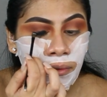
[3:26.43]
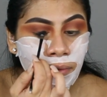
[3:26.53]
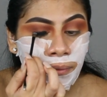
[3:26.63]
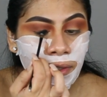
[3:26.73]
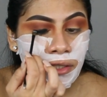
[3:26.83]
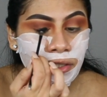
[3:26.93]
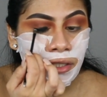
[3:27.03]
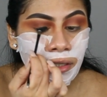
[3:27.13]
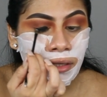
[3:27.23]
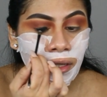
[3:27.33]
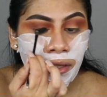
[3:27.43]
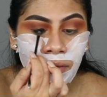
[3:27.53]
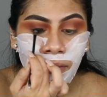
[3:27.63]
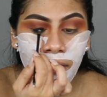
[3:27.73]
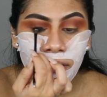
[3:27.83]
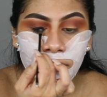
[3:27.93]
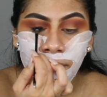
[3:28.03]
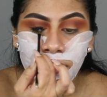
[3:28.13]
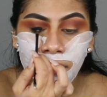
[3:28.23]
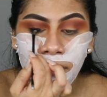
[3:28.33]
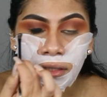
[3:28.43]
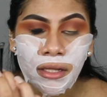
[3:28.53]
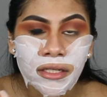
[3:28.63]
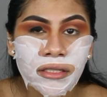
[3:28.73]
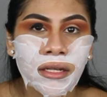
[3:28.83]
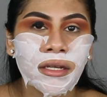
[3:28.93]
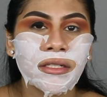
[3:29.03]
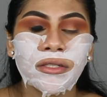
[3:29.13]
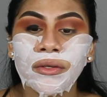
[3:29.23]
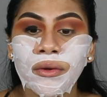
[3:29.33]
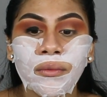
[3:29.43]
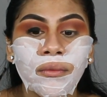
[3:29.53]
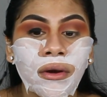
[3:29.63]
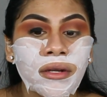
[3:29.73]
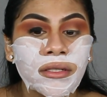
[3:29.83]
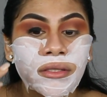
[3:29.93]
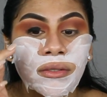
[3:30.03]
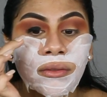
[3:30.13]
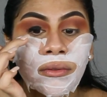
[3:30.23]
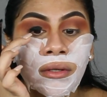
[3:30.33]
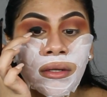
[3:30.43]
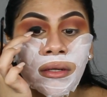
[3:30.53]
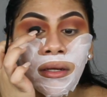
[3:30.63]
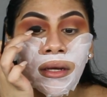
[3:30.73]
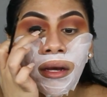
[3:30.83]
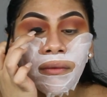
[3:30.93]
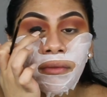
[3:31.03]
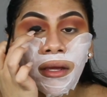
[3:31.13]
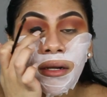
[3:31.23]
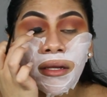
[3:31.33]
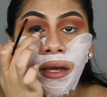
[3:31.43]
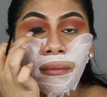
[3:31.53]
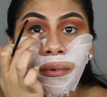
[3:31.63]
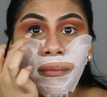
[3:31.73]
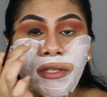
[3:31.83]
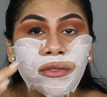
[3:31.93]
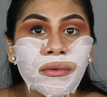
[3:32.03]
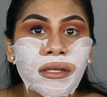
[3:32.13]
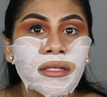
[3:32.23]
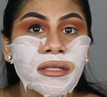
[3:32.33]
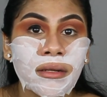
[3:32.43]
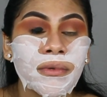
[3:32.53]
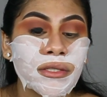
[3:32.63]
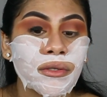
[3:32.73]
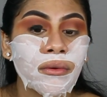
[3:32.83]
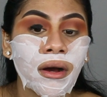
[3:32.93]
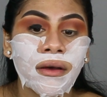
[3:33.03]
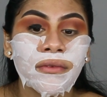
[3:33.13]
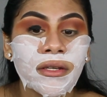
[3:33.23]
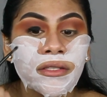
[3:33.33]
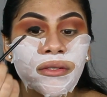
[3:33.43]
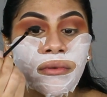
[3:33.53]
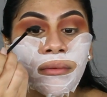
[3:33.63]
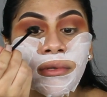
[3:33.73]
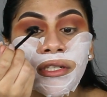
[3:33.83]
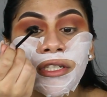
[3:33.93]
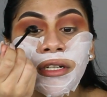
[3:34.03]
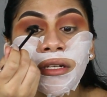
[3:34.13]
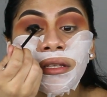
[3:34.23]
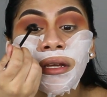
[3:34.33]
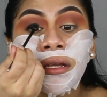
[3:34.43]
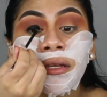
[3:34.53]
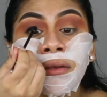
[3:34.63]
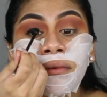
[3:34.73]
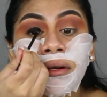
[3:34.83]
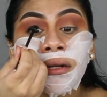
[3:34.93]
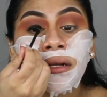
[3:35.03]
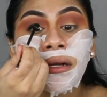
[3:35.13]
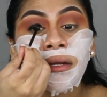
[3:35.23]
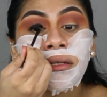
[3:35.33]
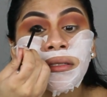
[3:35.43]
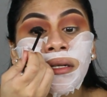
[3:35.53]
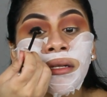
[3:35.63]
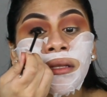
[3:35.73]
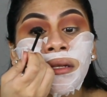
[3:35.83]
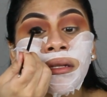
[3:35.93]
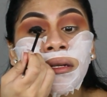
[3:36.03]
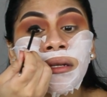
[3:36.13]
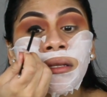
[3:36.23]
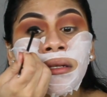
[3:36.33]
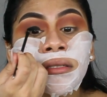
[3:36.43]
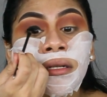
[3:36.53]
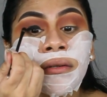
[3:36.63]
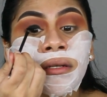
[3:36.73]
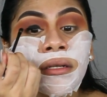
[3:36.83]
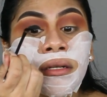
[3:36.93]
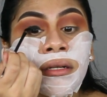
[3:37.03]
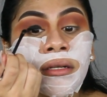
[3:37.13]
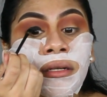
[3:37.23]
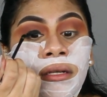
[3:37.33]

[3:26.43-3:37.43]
You want to make sure that you kind of smudge it on the lash line because you don't want it to have that gap in between. It's going to be so obvious. You want to make sure that you are kind of tight lining in this area here.